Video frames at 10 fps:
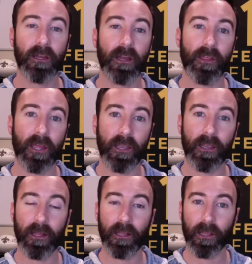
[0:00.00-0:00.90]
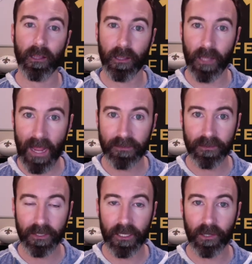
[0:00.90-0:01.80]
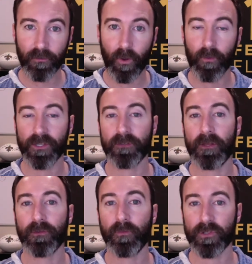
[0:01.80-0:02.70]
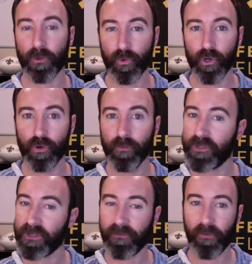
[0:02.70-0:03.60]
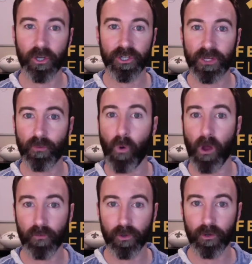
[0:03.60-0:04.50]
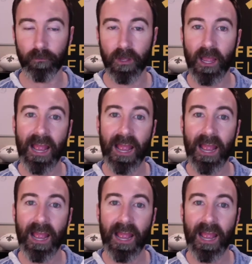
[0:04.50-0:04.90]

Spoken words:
Then lastly here, what we just mentioned was the room, just furnishing one room.